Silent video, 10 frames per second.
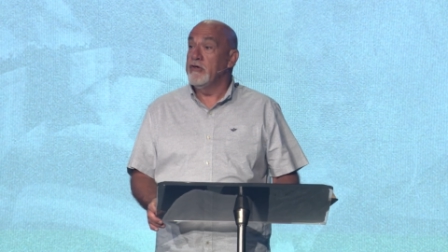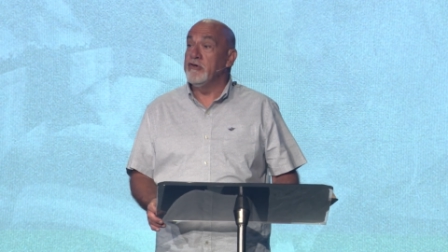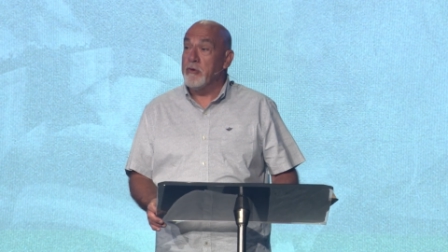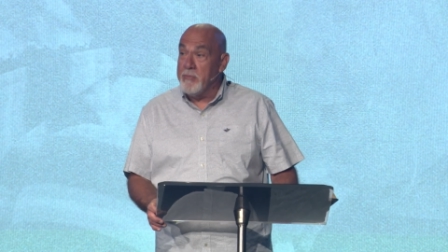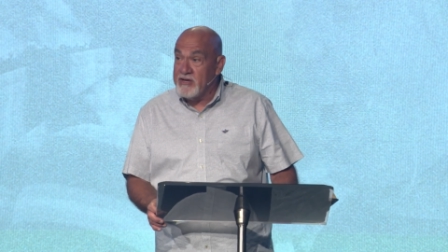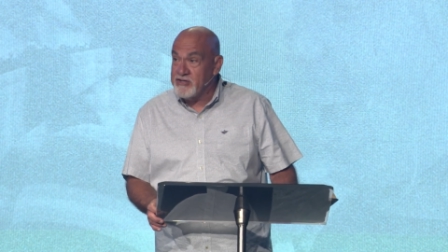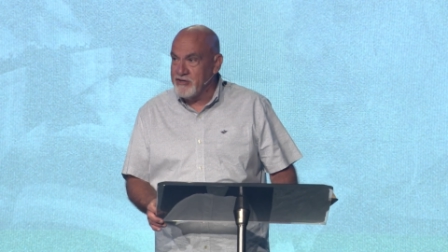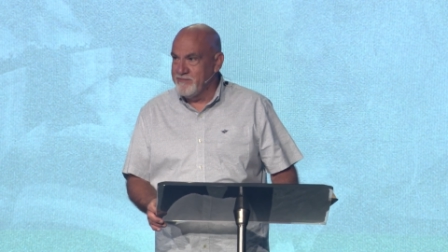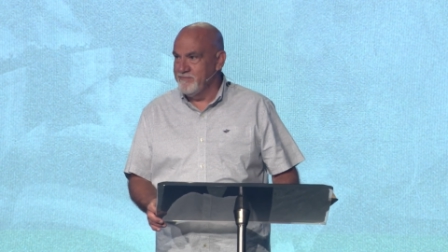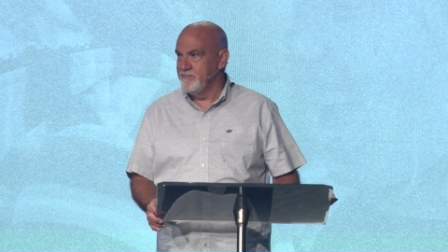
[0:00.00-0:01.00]
your
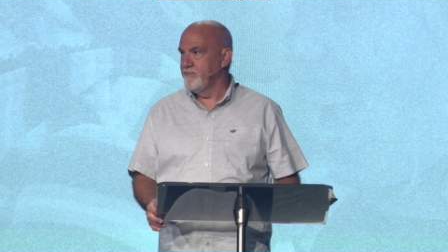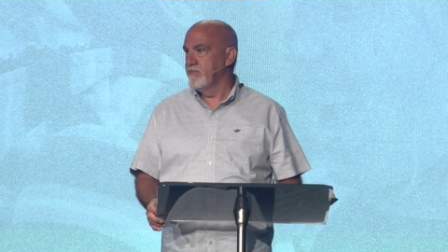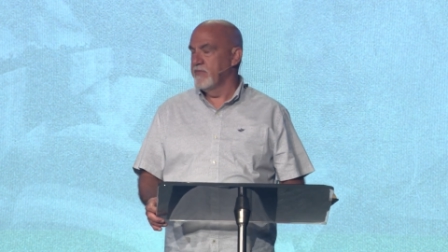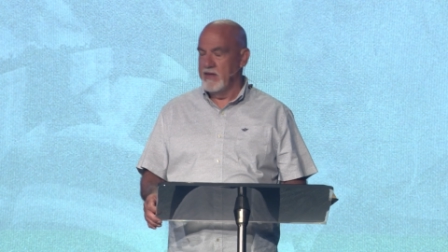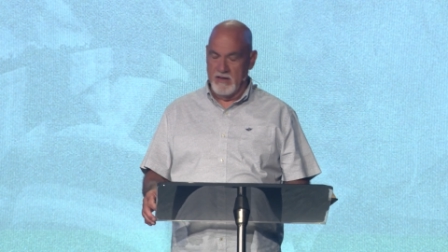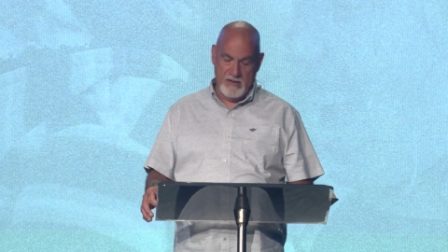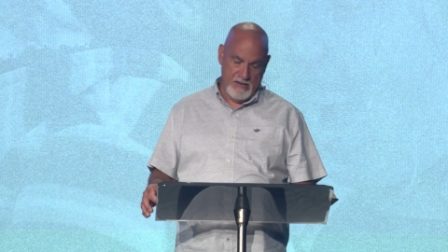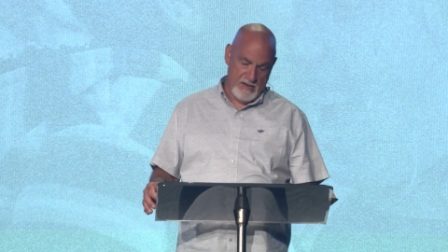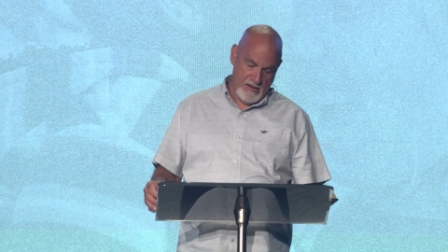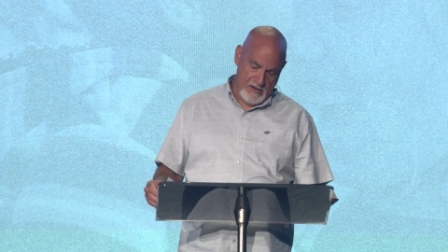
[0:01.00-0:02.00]

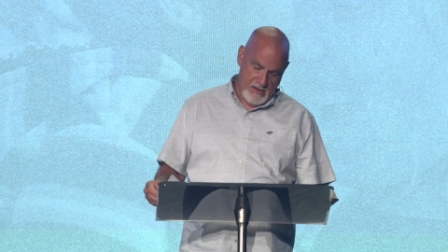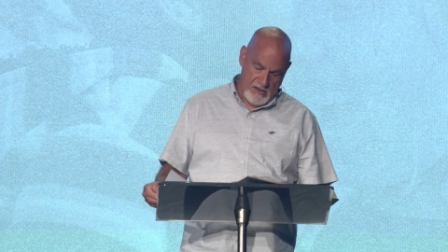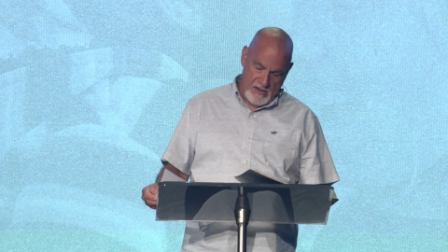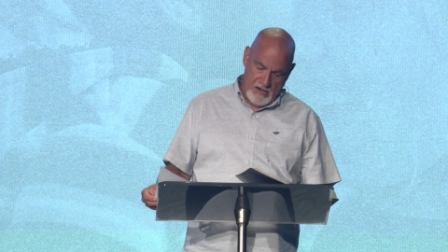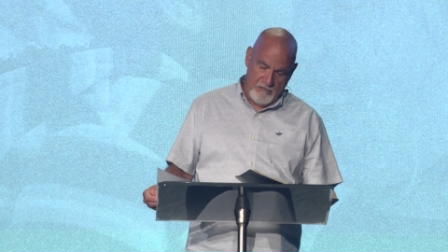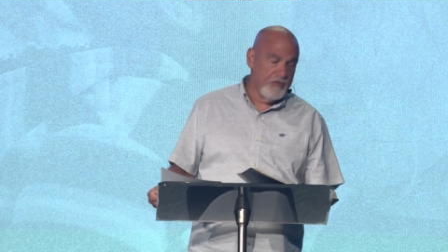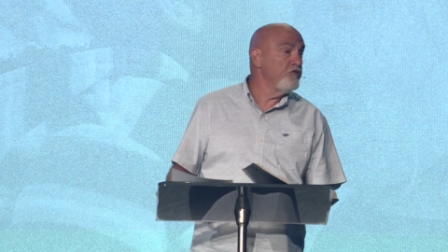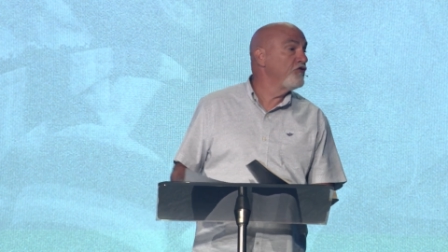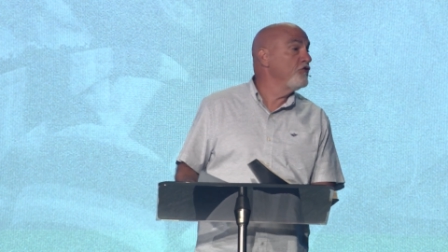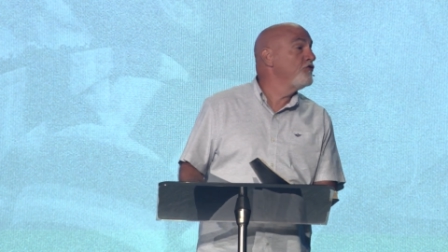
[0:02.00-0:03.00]
mission, if you
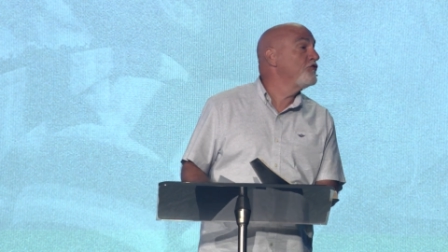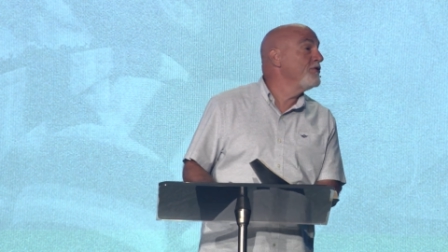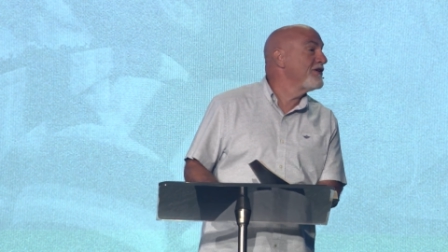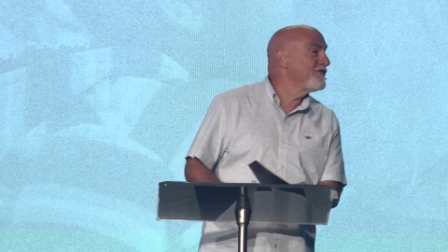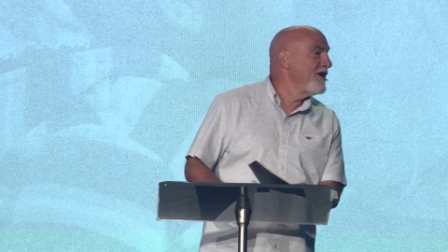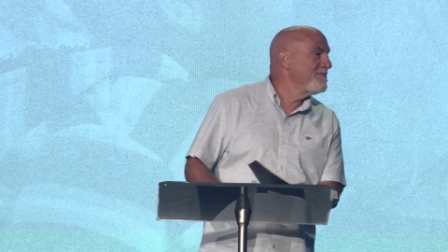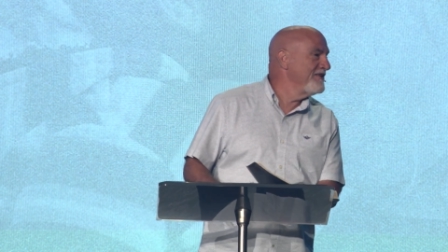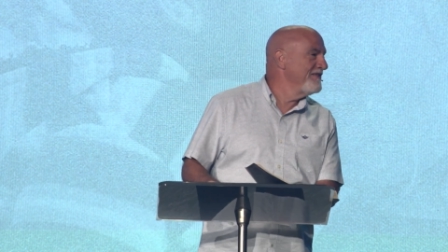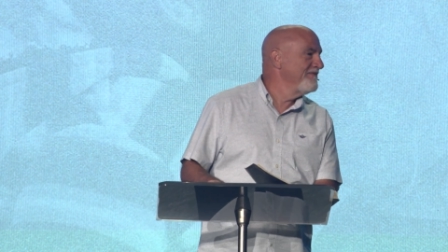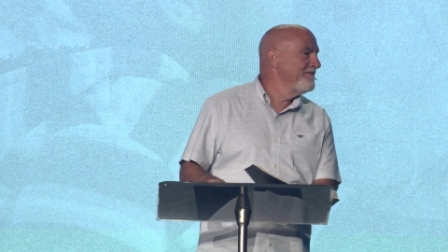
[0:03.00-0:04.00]
choose to accept it,